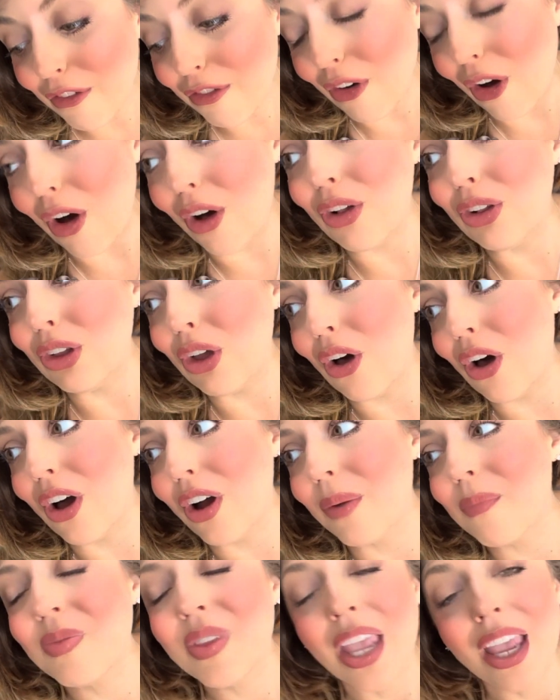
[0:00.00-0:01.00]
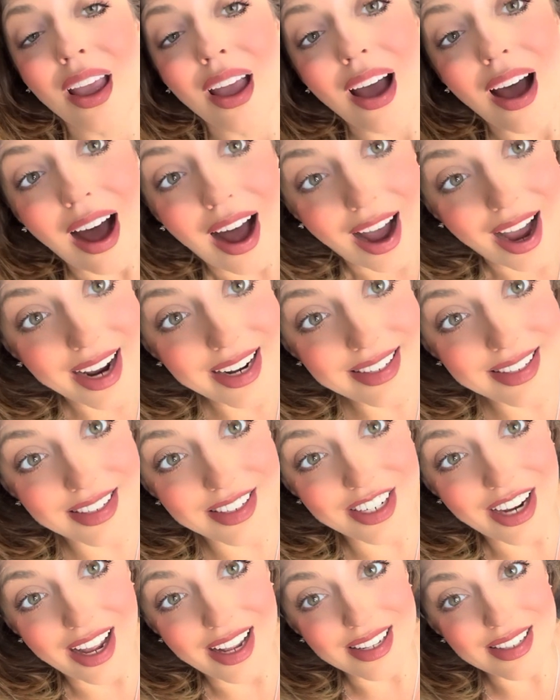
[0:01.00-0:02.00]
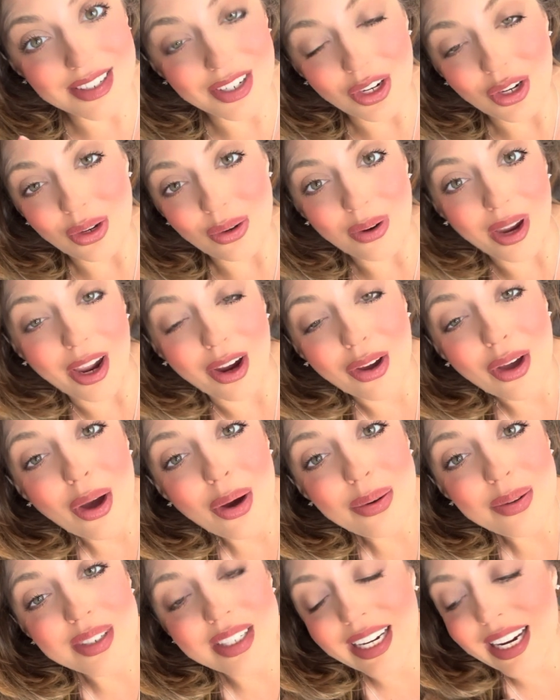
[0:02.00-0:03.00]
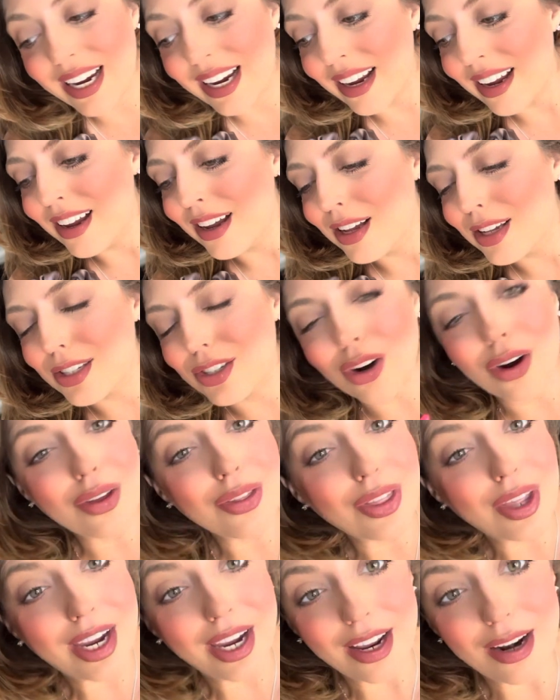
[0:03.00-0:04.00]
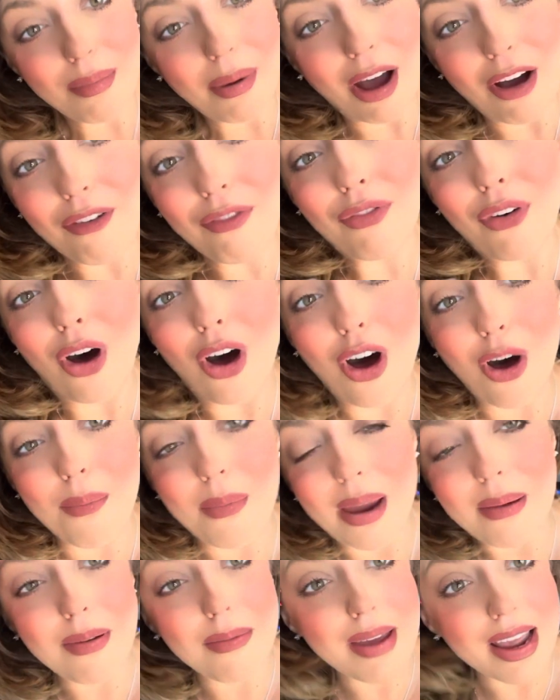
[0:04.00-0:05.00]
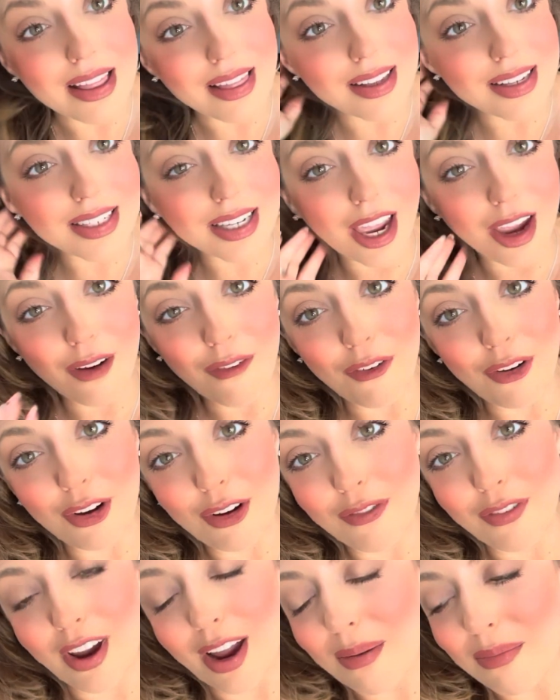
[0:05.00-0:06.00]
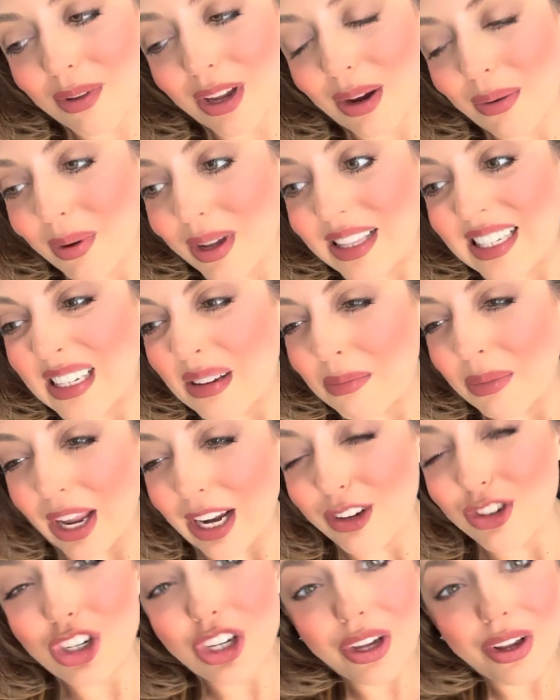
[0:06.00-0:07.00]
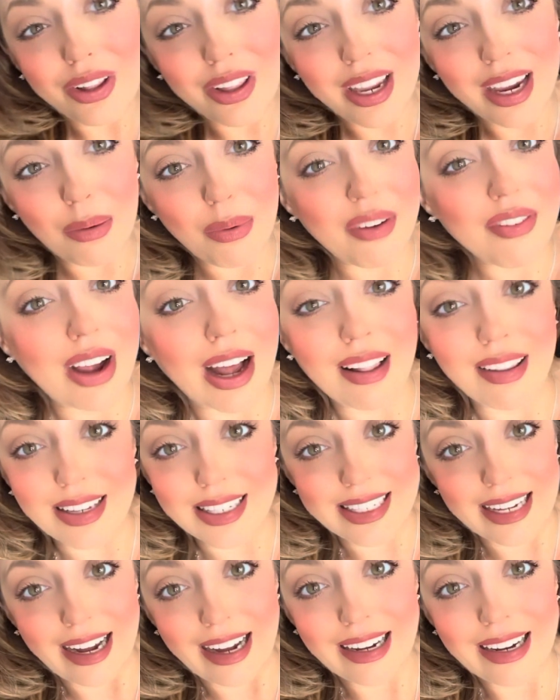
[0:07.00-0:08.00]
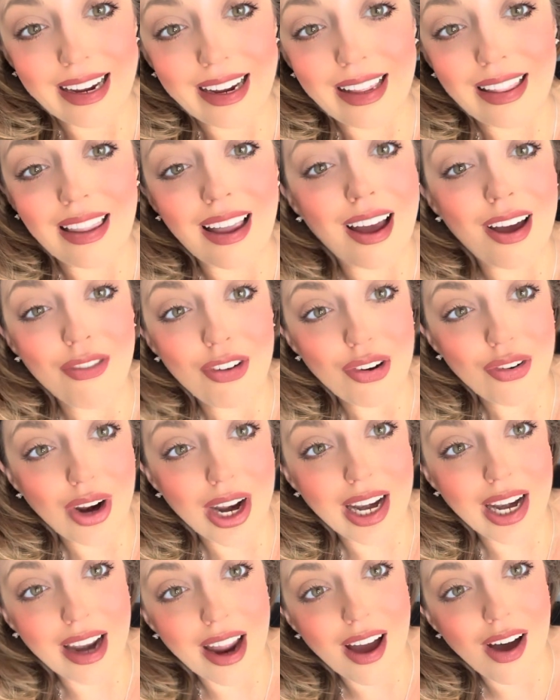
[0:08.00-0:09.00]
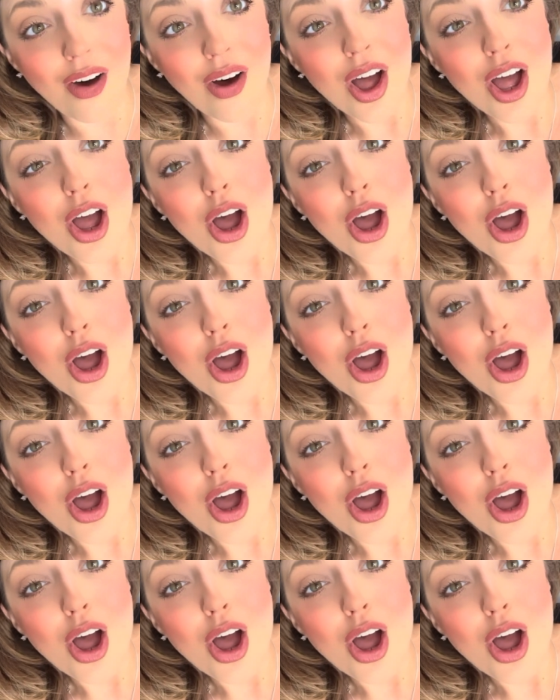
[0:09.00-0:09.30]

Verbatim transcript: fall long. I suggest you get cozy, start thinking about fall, maybe make this cake for your family with some like chili. We've got lasagna in the oven right now,